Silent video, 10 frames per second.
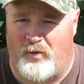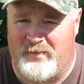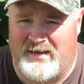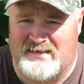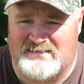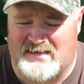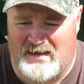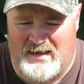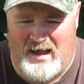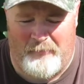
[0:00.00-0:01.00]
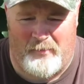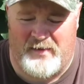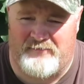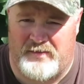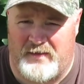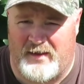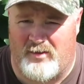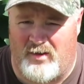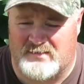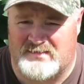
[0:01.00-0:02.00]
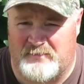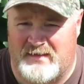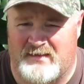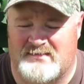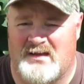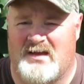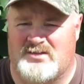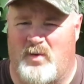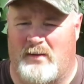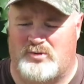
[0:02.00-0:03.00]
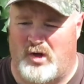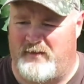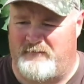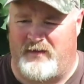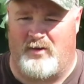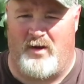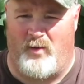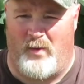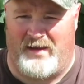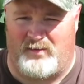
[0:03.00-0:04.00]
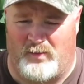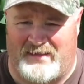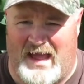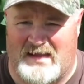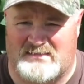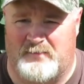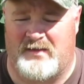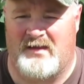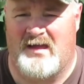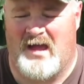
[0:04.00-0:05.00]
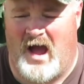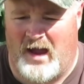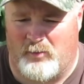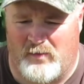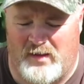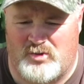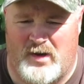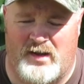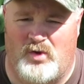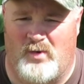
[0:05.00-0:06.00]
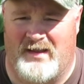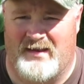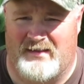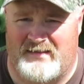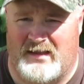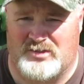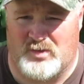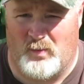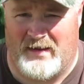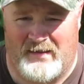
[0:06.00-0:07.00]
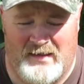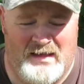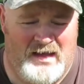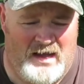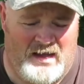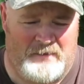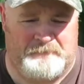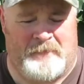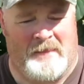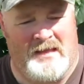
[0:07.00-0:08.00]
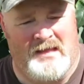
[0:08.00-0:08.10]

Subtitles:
for me is I'm a bit of a thinker on some things. So when I'm trying to figure out a way to attack something, I really try to do it in an intelligent way. I